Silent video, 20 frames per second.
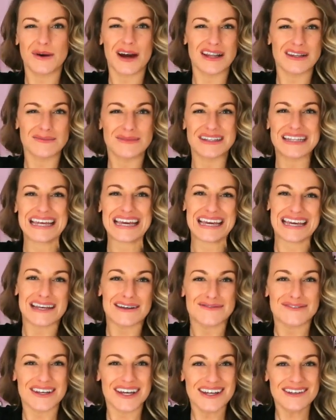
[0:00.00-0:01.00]
wear them in the
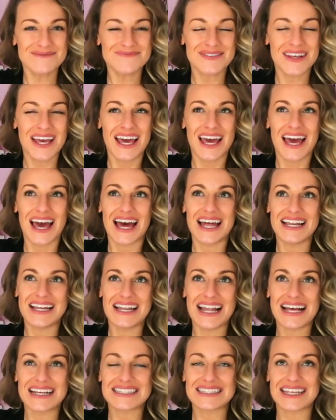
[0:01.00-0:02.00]
evening,
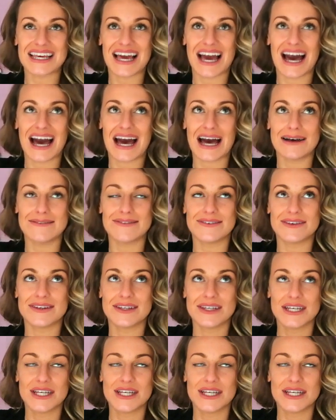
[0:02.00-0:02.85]
unless they have,